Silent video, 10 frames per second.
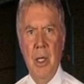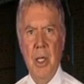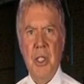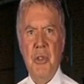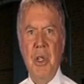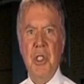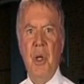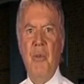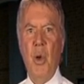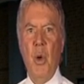stretcher
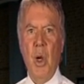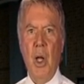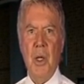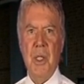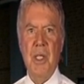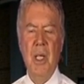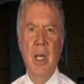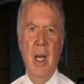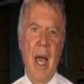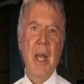floor locks,
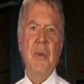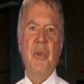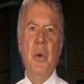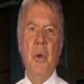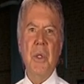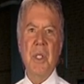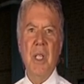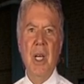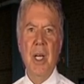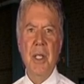and of course,
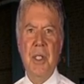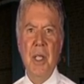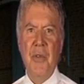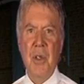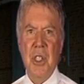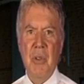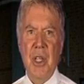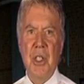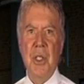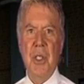different
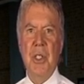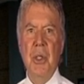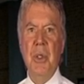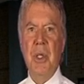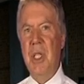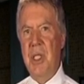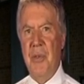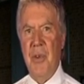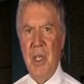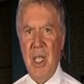stretchers due to the
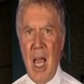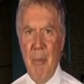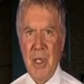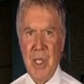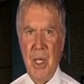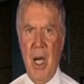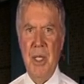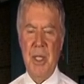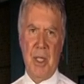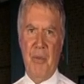different cabin
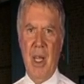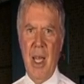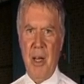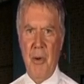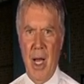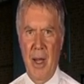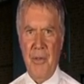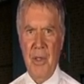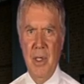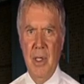sizes of the
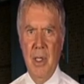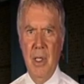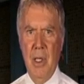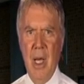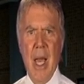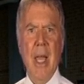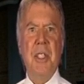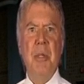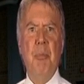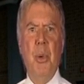aircraft. It's
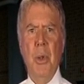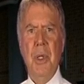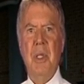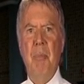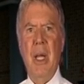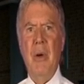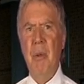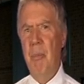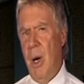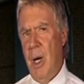important to bear
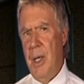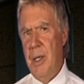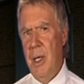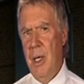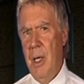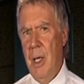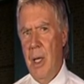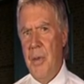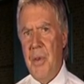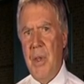in mind
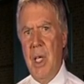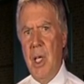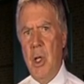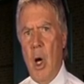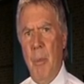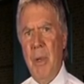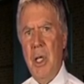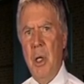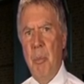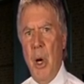that the common
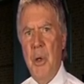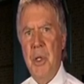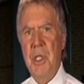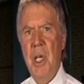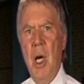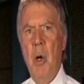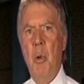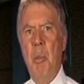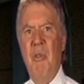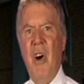components will
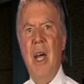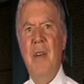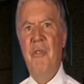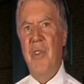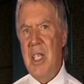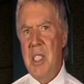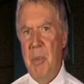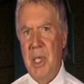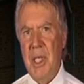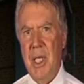provide
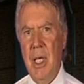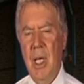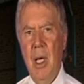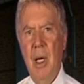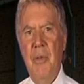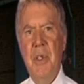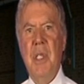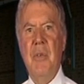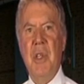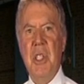flexibility for
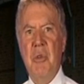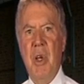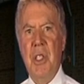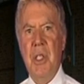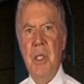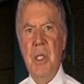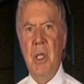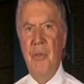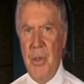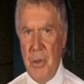different stretchers in
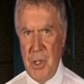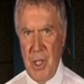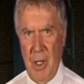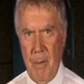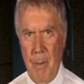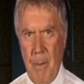the future.